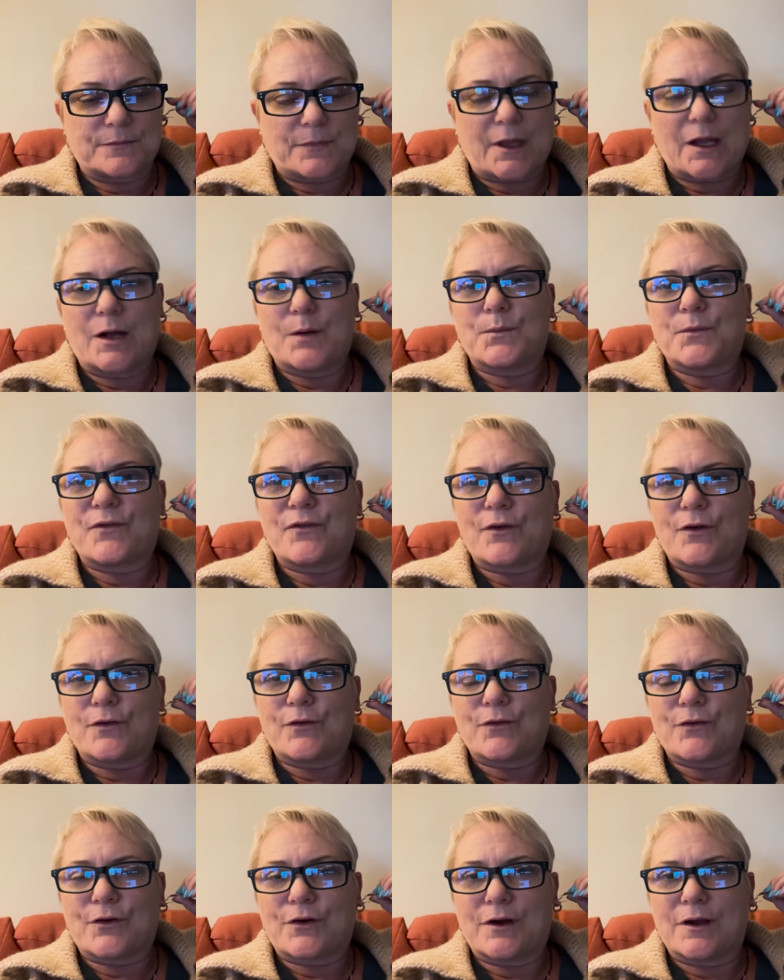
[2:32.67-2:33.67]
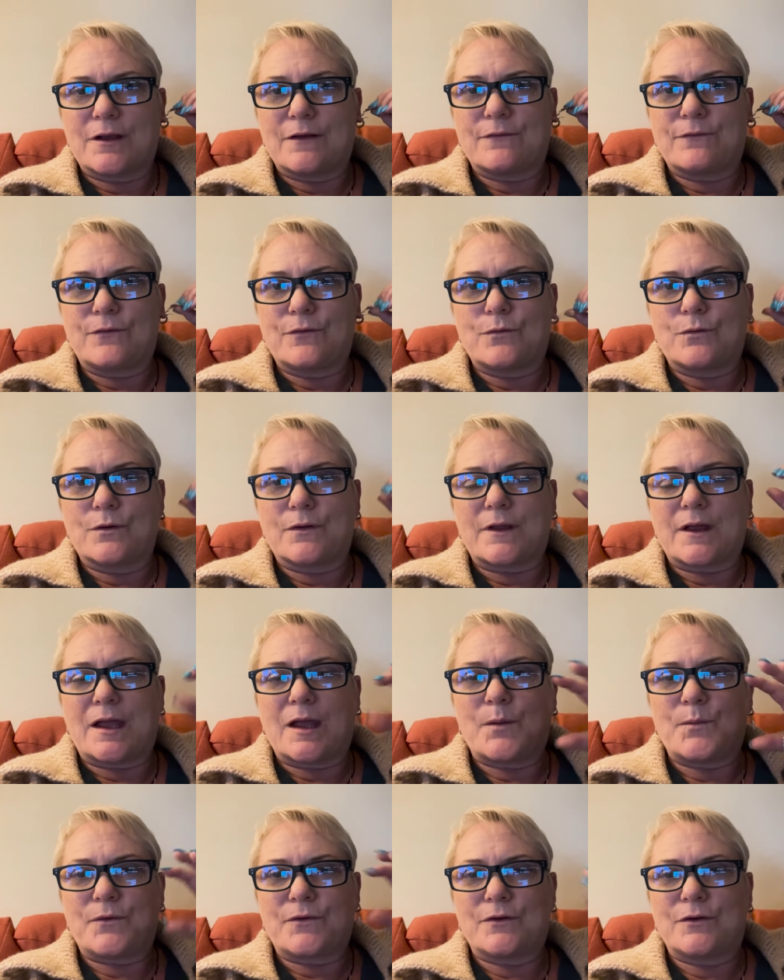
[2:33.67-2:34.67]
I'm so sorry for the
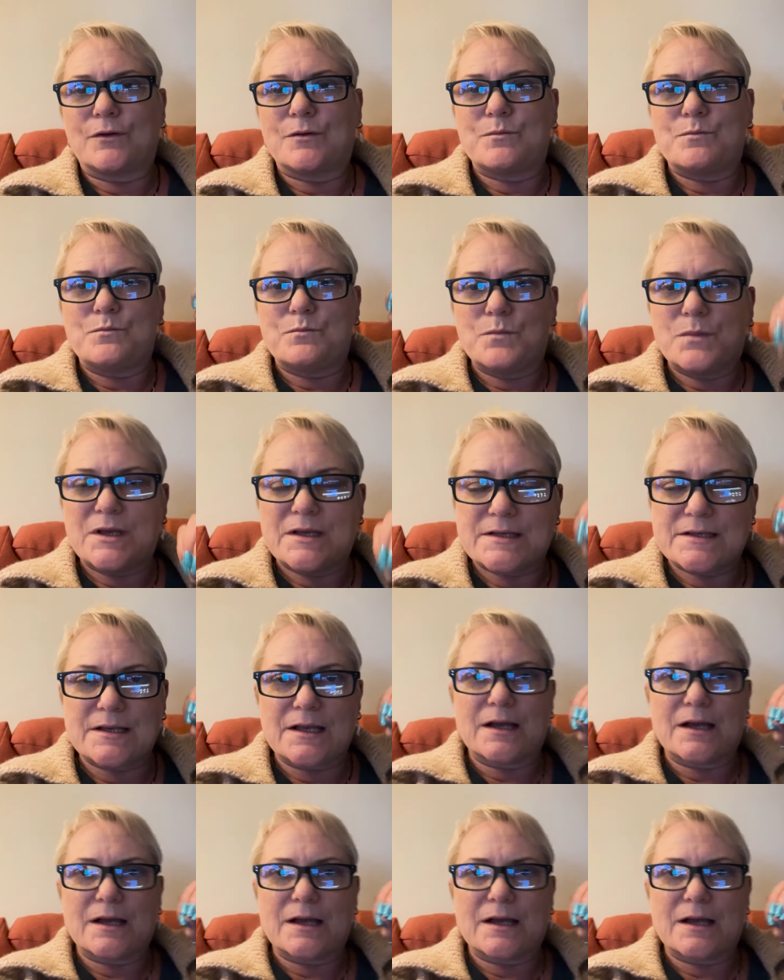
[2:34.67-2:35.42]
absolute mess